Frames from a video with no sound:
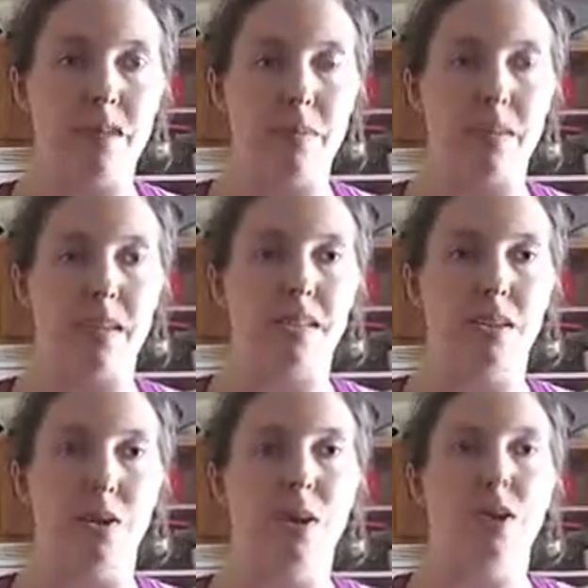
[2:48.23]
to be.
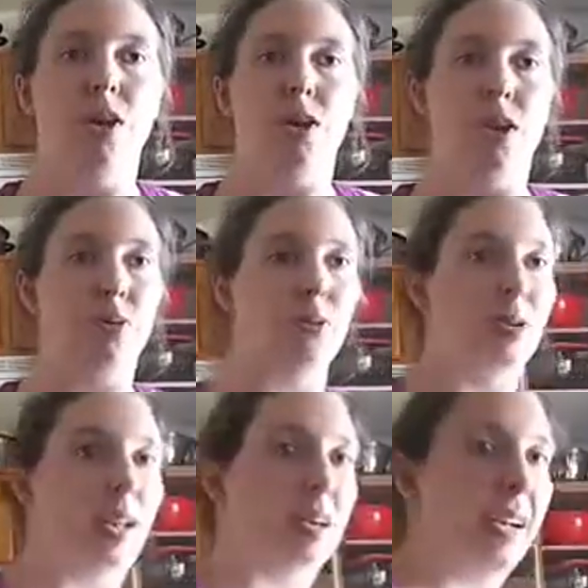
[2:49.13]
So go
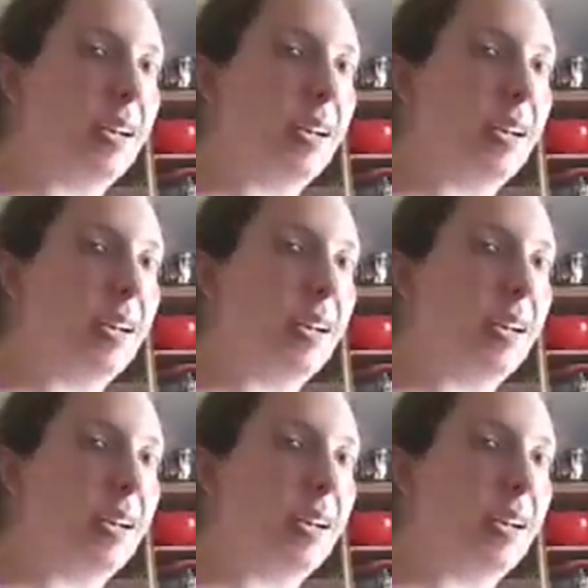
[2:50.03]
through, like right